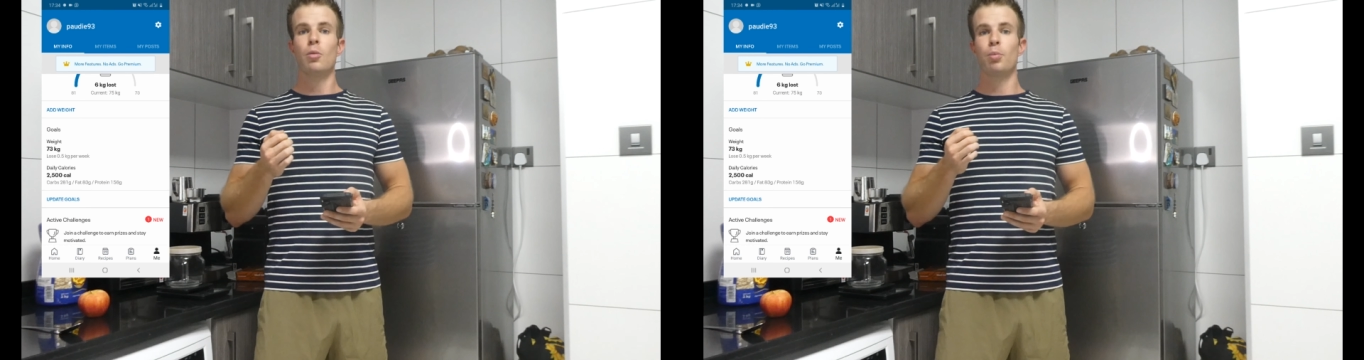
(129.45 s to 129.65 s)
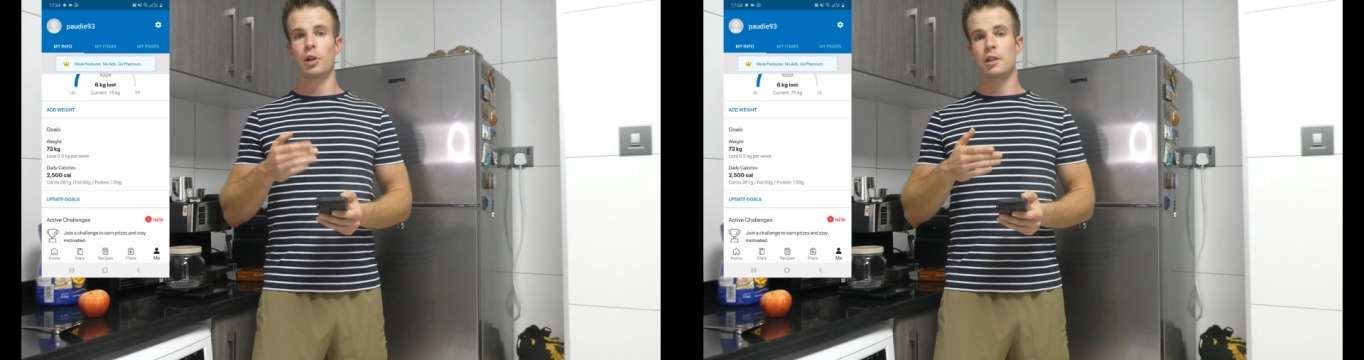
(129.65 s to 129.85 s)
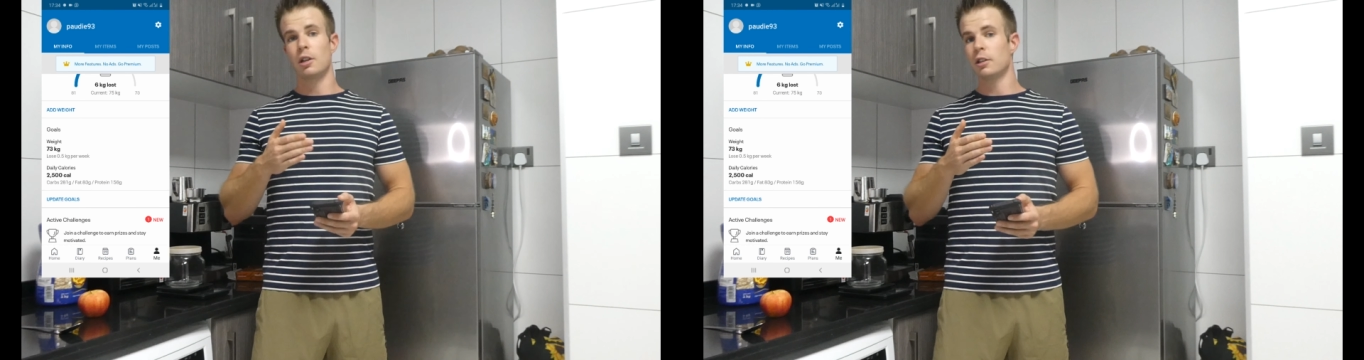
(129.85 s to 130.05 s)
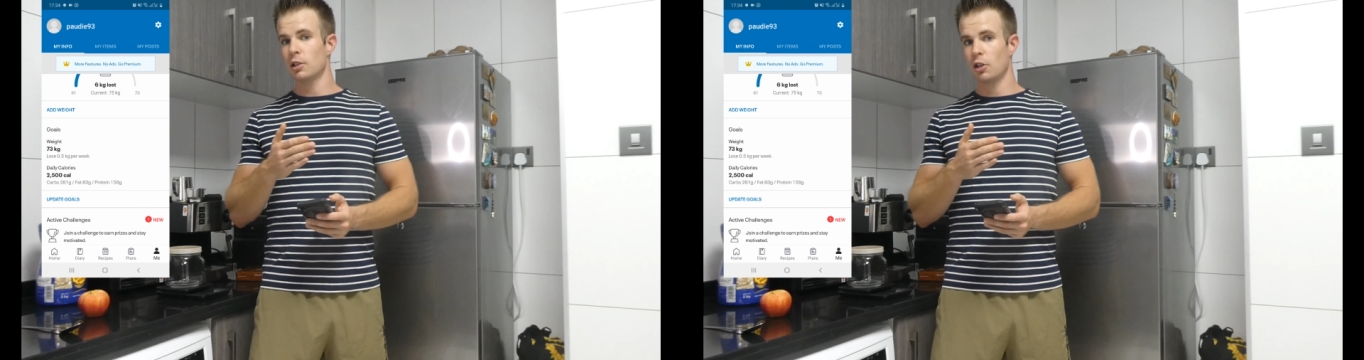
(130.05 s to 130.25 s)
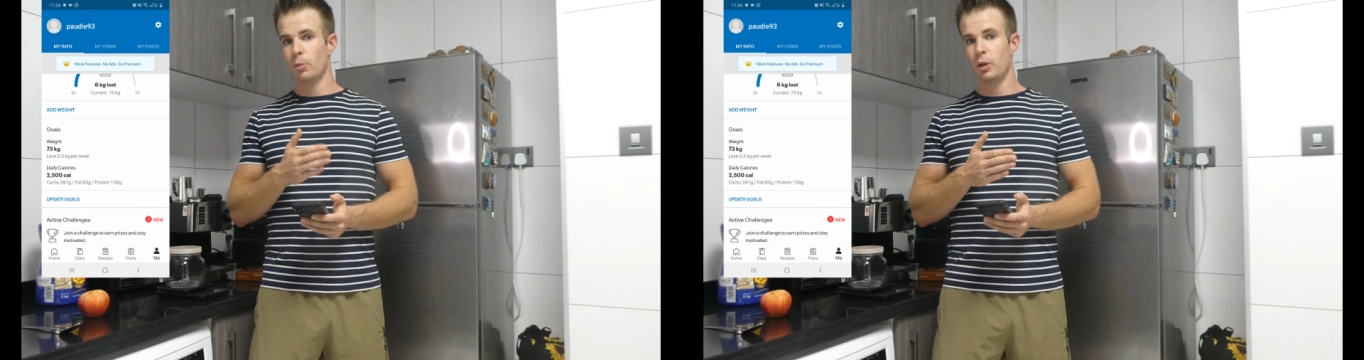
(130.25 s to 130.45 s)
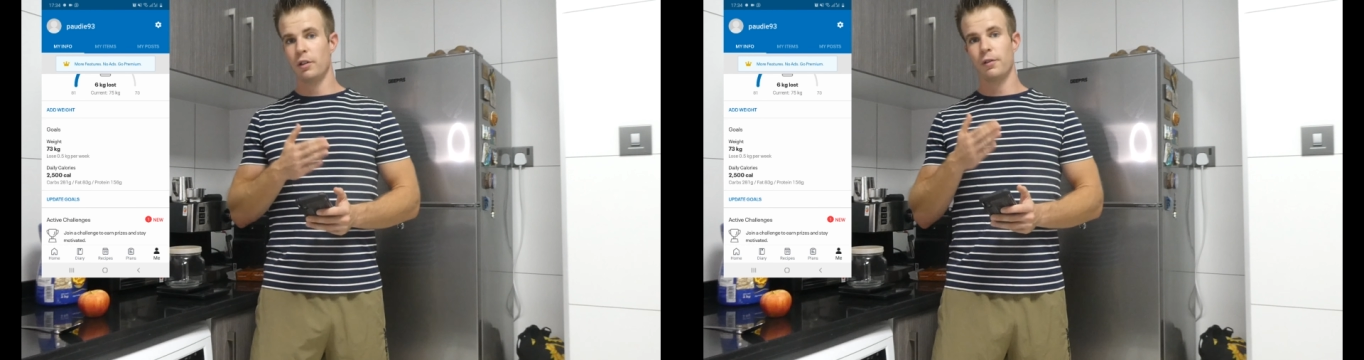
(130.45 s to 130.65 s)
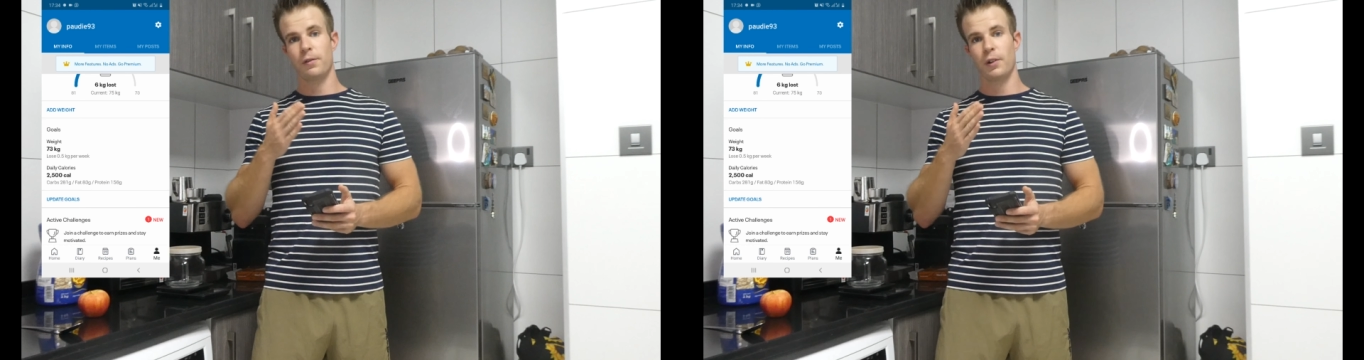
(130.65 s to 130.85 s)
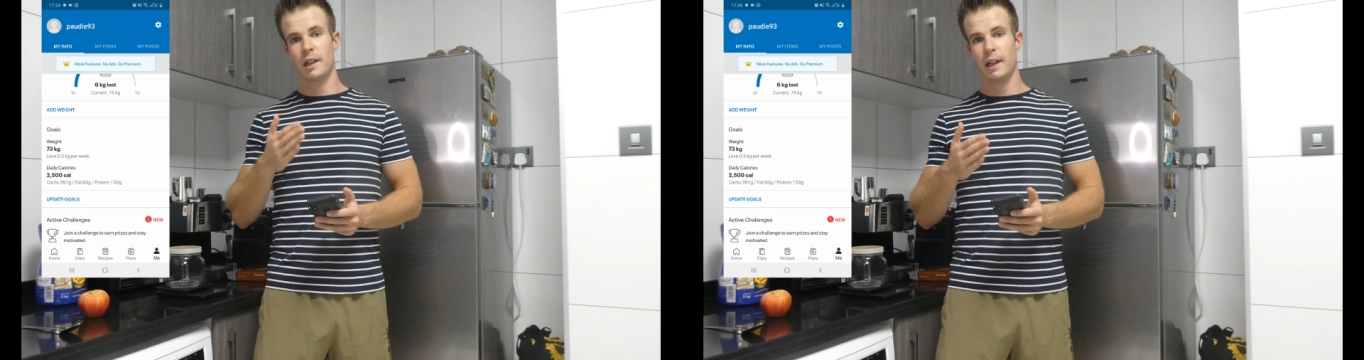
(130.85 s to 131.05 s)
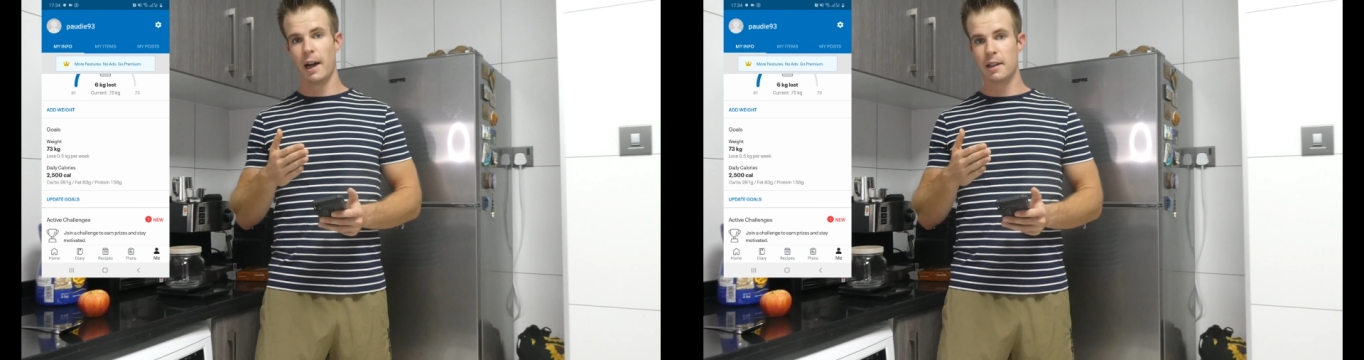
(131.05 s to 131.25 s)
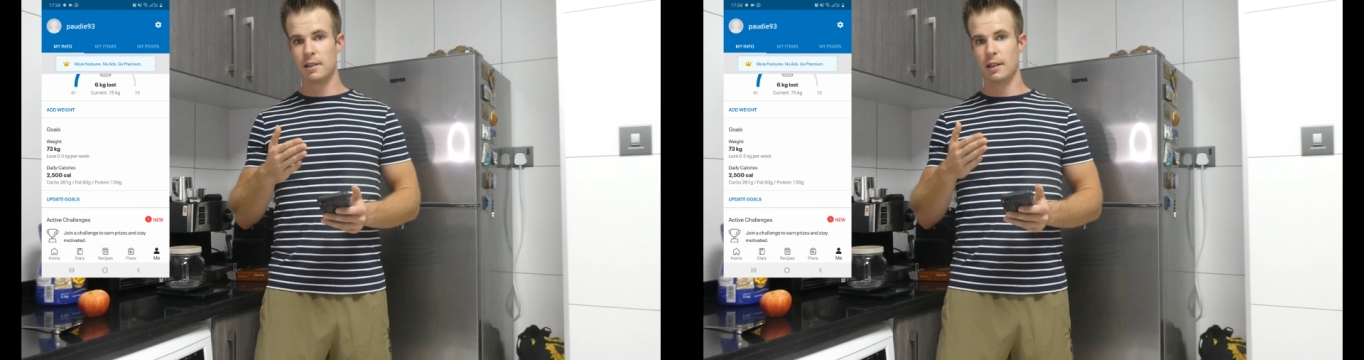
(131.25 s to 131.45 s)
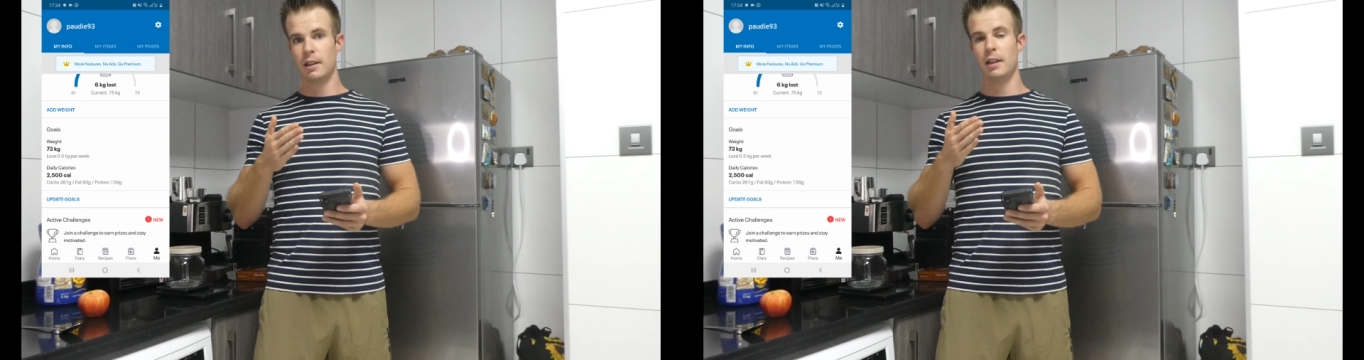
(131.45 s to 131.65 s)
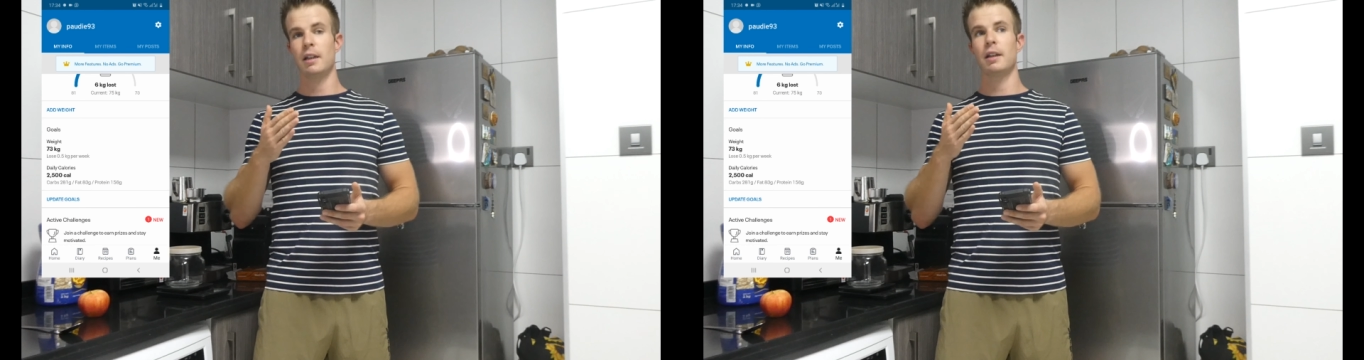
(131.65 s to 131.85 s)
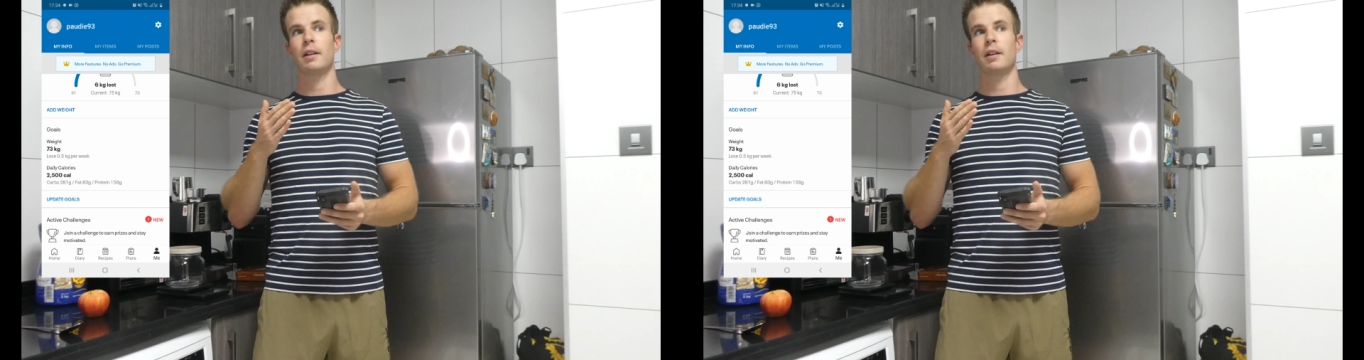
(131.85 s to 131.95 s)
but it's also going to be a fantastically